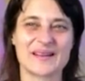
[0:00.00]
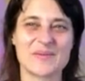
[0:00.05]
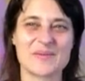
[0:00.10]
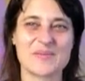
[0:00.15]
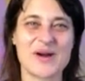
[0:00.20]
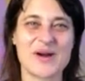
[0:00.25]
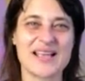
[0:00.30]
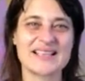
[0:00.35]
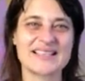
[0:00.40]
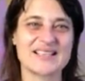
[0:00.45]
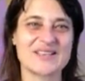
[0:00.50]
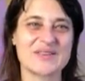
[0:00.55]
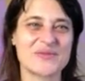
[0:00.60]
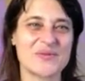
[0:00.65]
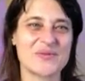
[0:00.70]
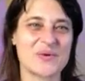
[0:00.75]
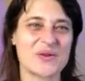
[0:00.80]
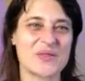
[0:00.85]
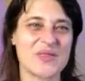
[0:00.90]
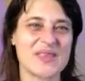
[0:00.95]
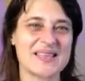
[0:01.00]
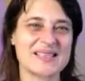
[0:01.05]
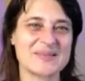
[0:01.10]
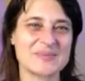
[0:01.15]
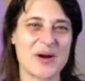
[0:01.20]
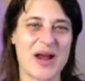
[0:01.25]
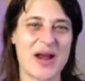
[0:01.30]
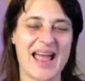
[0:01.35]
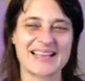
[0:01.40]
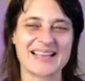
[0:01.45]
present for this
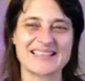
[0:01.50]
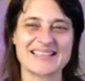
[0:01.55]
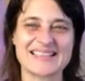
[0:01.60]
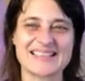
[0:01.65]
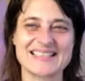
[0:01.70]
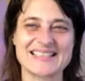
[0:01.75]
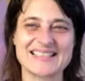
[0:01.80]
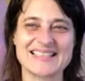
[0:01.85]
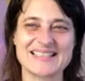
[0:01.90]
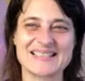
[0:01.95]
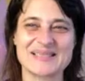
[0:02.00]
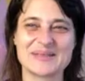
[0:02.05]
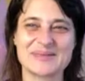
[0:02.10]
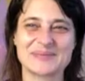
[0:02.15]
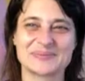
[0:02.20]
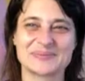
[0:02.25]
practice.